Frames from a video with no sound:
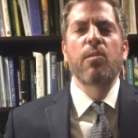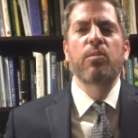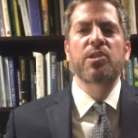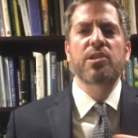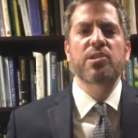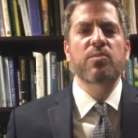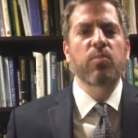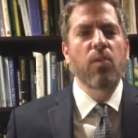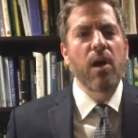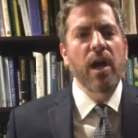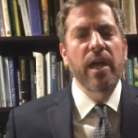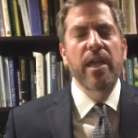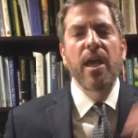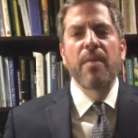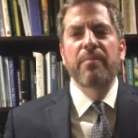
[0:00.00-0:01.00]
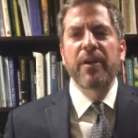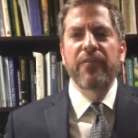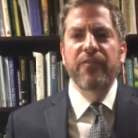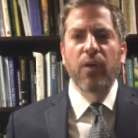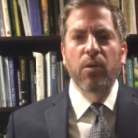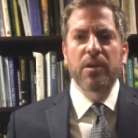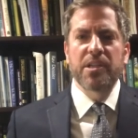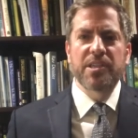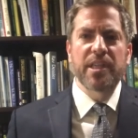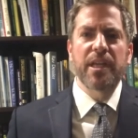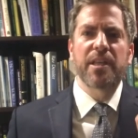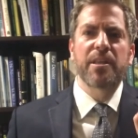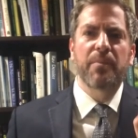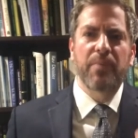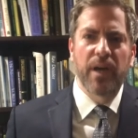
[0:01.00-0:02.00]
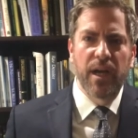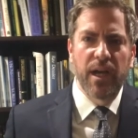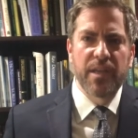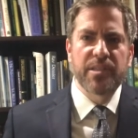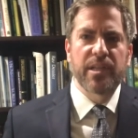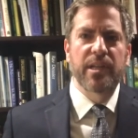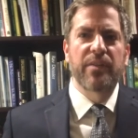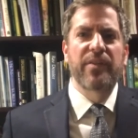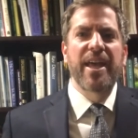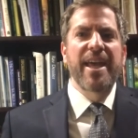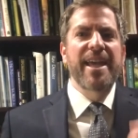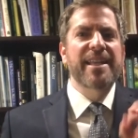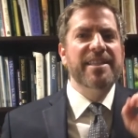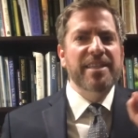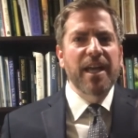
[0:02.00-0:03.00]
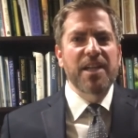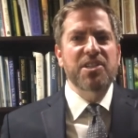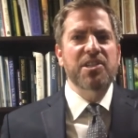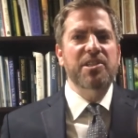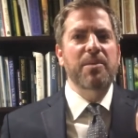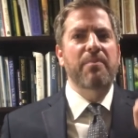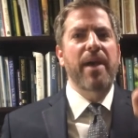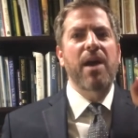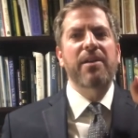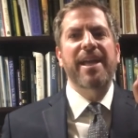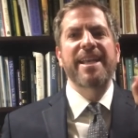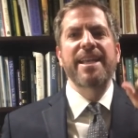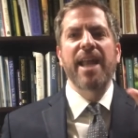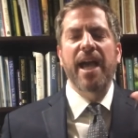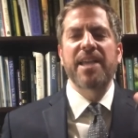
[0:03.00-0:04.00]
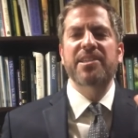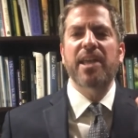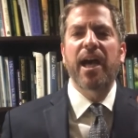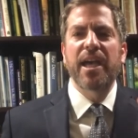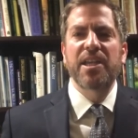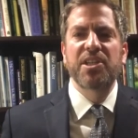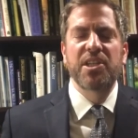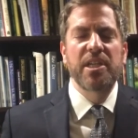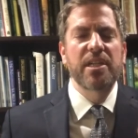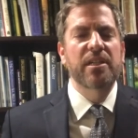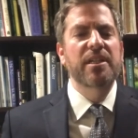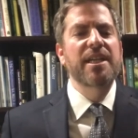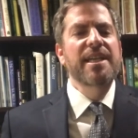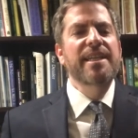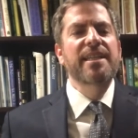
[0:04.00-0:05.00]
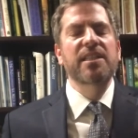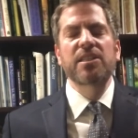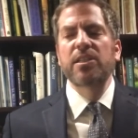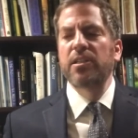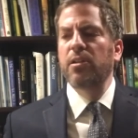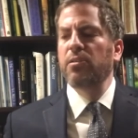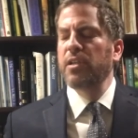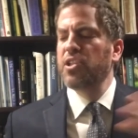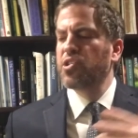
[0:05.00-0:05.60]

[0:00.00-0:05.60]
Which is why, by focusing on the positive, it's not just about a nice idea. It literally